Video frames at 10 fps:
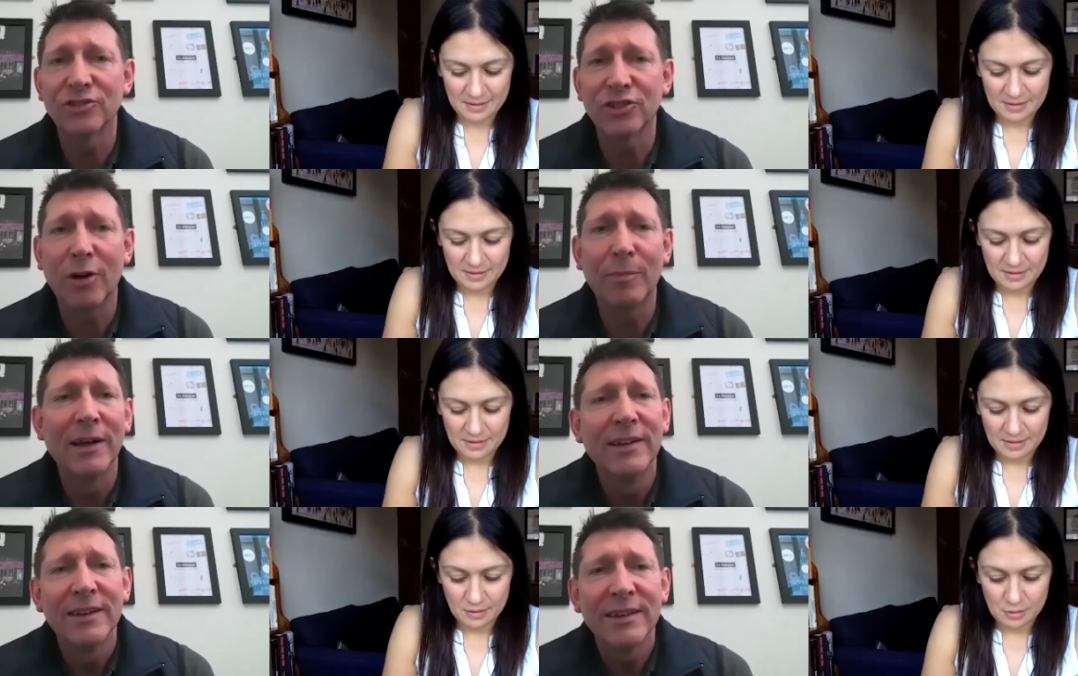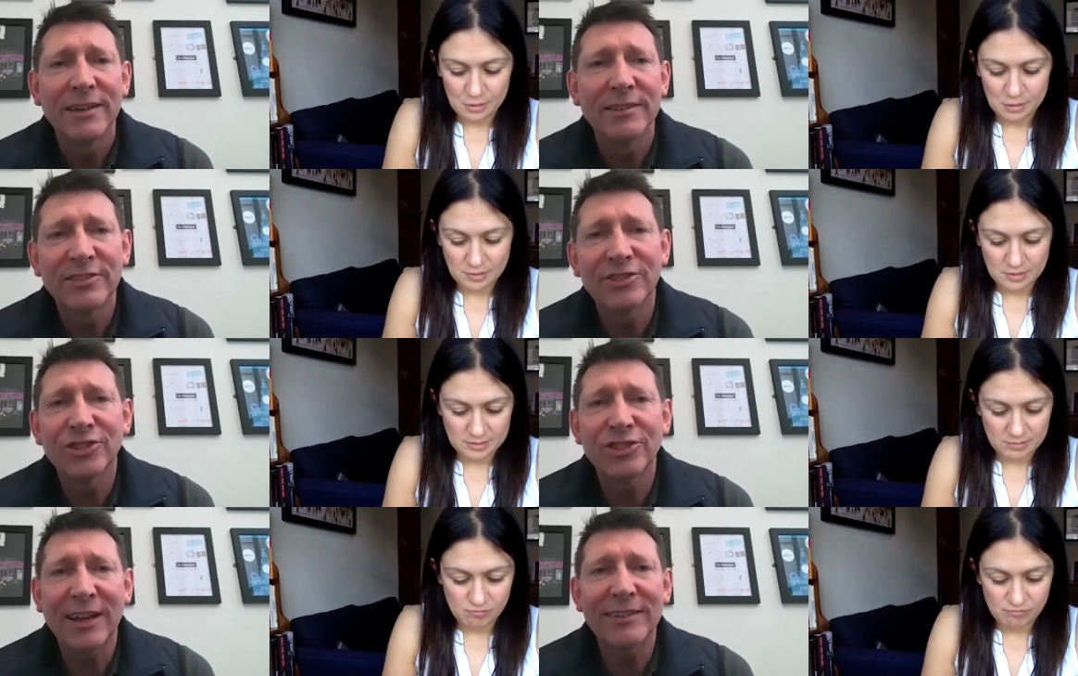Speaker 1: job as
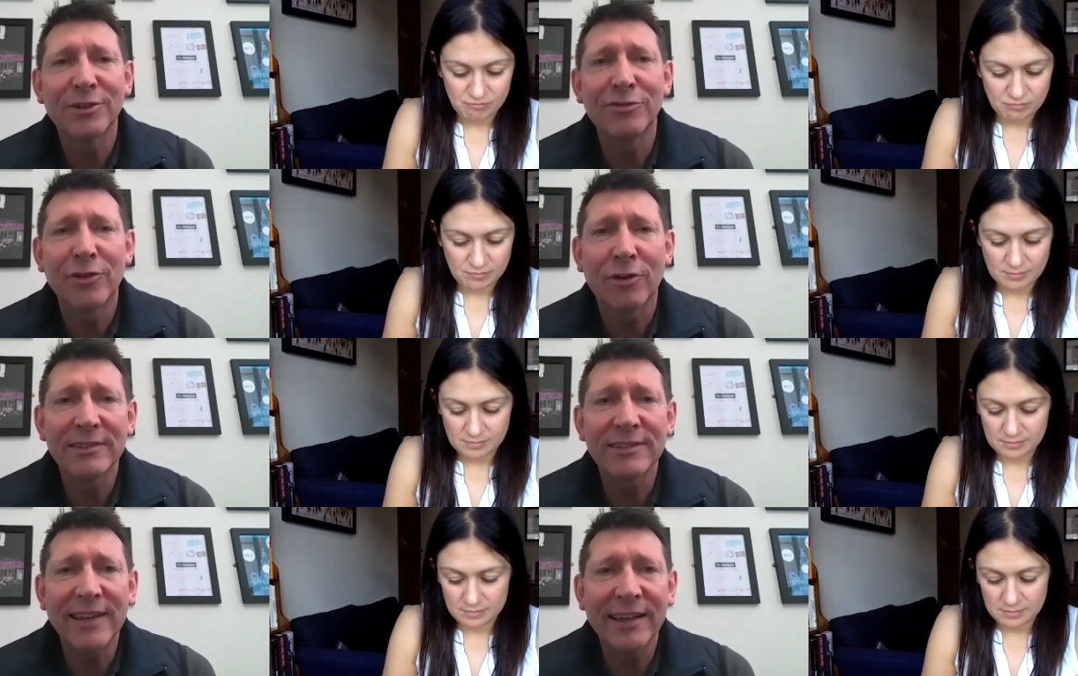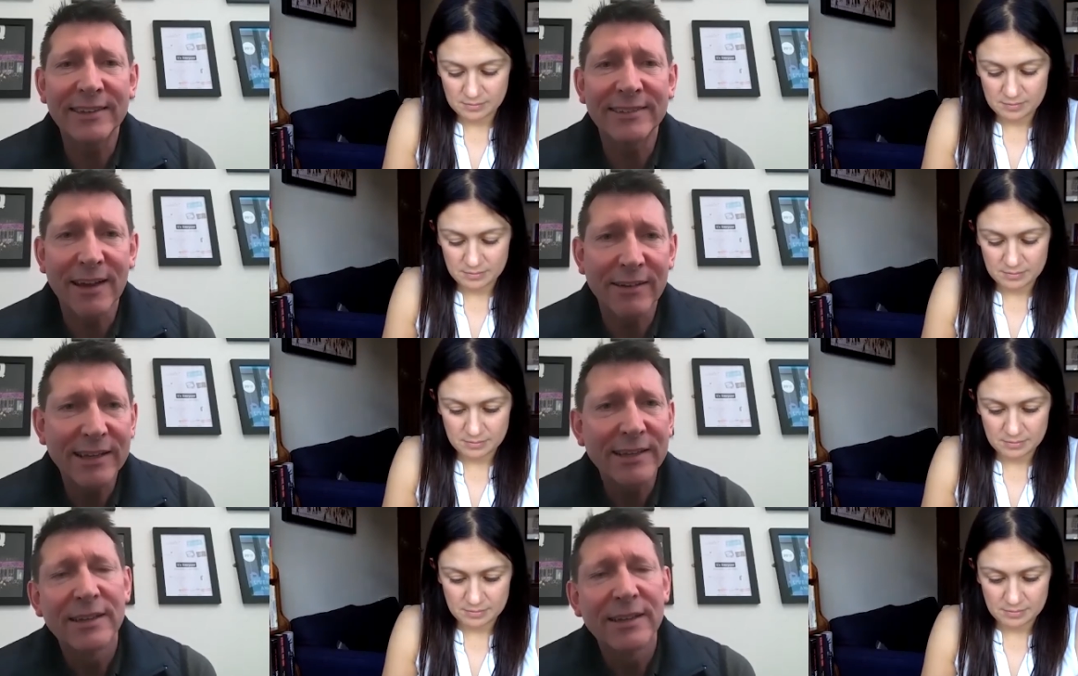Shadow Foreign Secretary